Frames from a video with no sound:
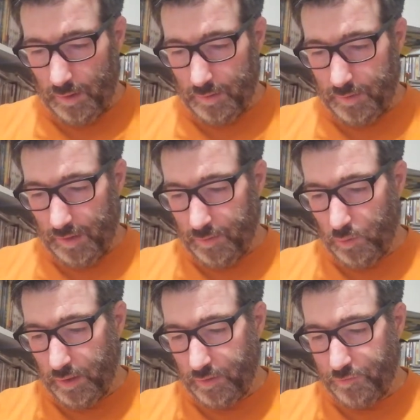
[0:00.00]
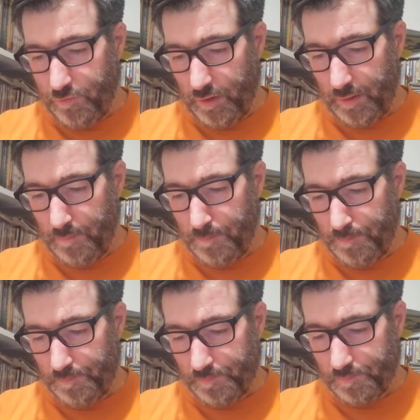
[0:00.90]
the other one from
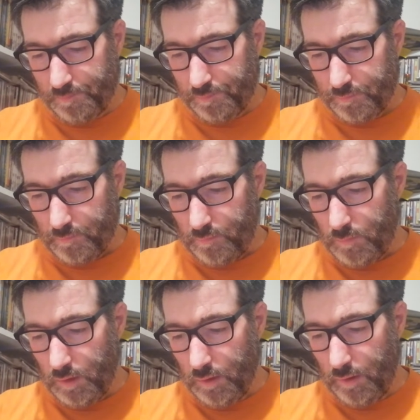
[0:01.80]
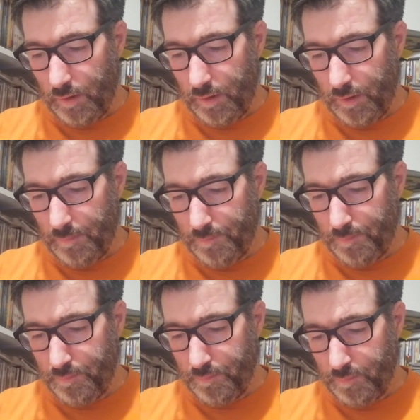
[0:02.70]

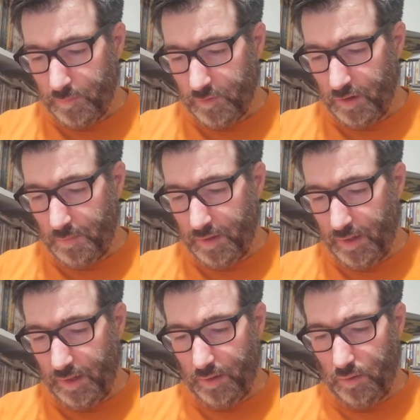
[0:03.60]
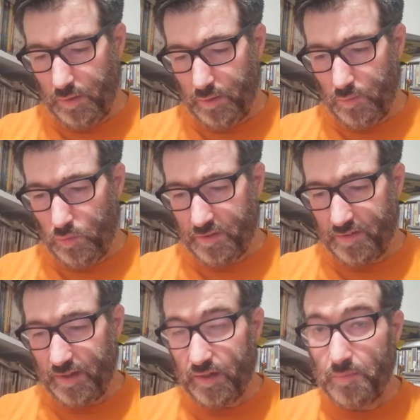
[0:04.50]
um, Germany was
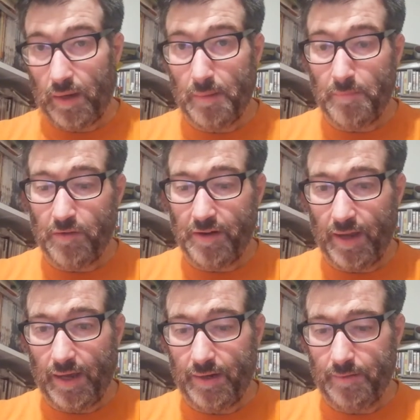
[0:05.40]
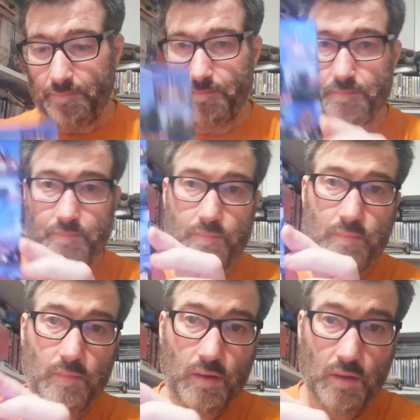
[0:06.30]
sent by Marianne,
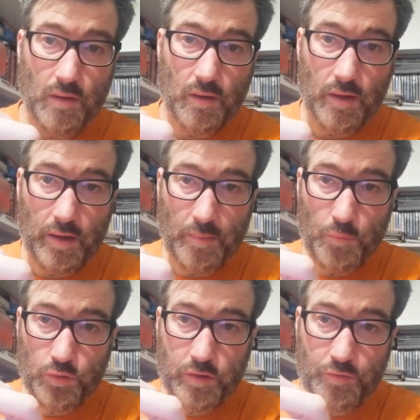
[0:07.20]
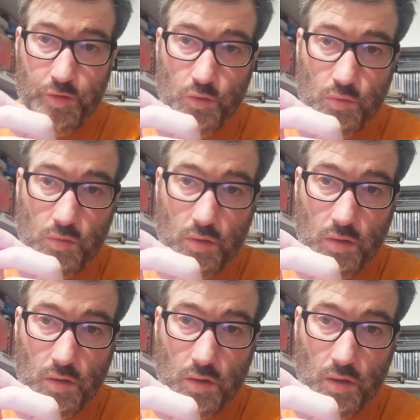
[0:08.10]
a multi-view
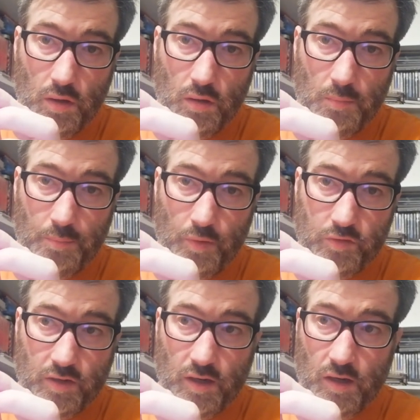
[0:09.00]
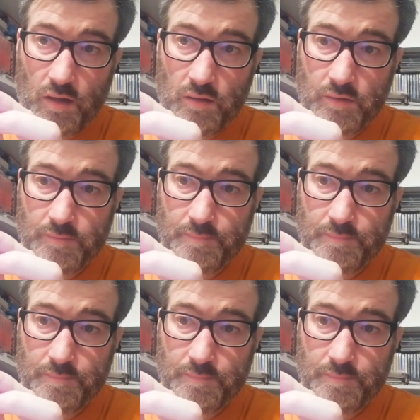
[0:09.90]
postcard,